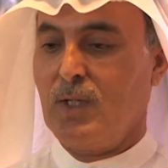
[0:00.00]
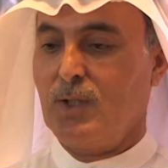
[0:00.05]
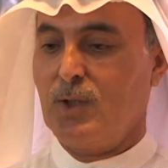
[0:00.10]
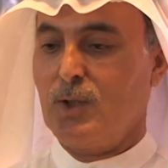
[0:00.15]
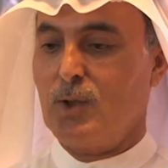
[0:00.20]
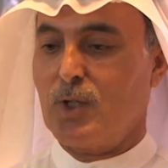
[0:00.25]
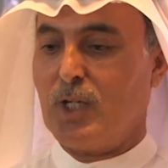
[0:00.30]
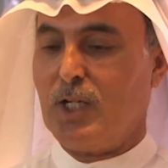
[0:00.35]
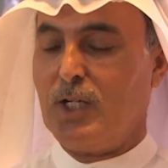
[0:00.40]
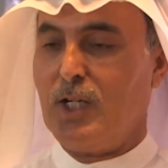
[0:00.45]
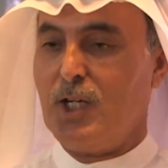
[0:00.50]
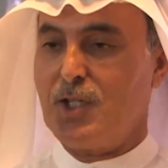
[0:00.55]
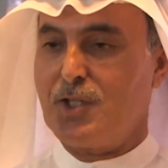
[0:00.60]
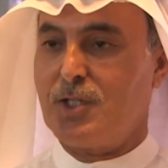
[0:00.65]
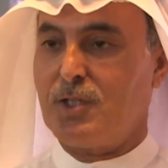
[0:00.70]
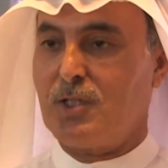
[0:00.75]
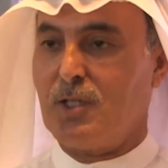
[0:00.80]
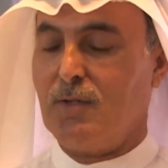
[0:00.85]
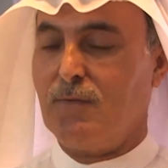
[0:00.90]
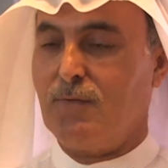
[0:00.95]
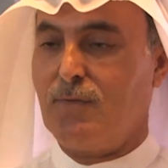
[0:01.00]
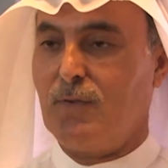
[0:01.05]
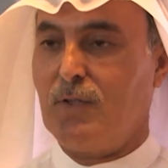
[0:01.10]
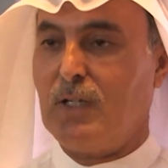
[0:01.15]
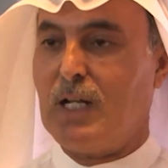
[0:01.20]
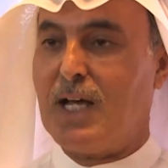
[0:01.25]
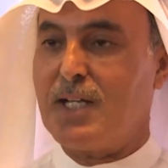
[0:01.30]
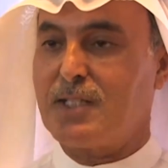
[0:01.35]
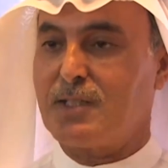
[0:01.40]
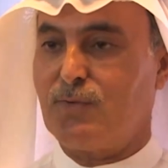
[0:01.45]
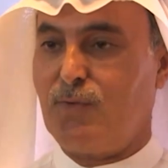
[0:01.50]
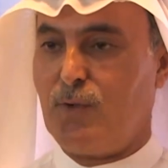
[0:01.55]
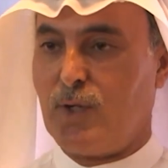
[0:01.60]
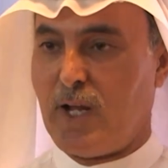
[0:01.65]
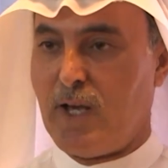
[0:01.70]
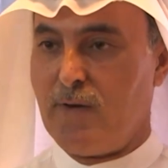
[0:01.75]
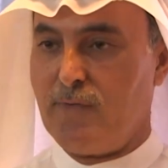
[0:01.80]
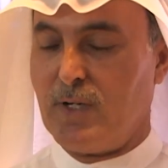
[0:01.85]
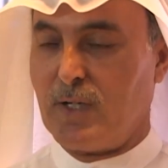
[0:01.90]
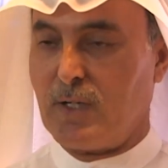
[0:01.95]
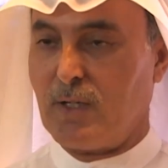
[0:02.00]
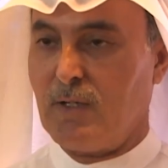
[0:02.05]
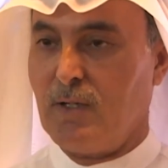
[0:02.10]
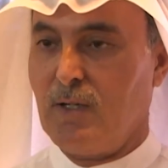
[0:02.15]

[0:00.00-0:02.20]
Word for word: your initiative lasts forever.